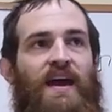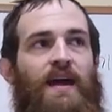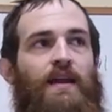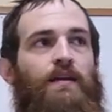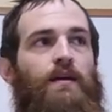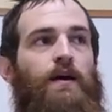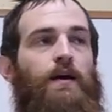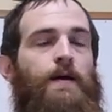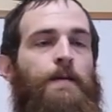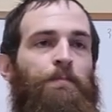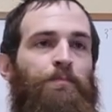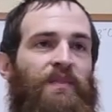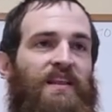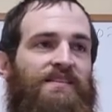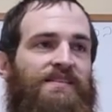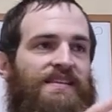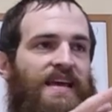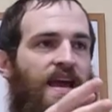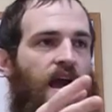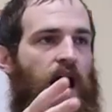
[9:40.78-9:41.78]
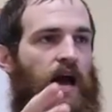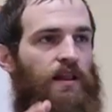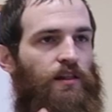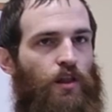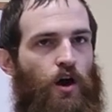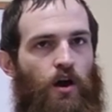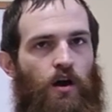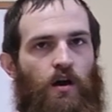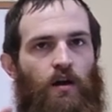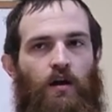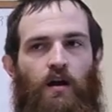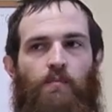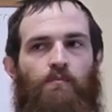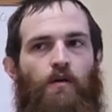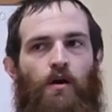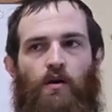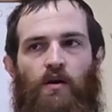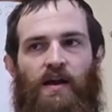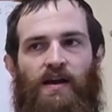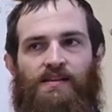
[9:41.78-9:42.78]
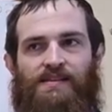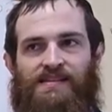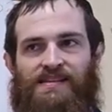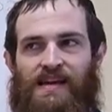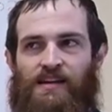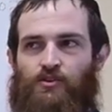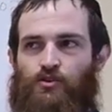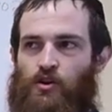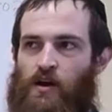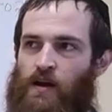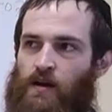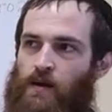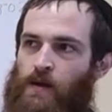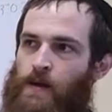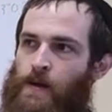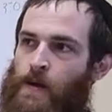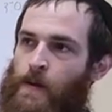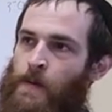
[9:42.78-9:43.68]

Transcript: than, let's say, Halacha, Gemara, et cetera,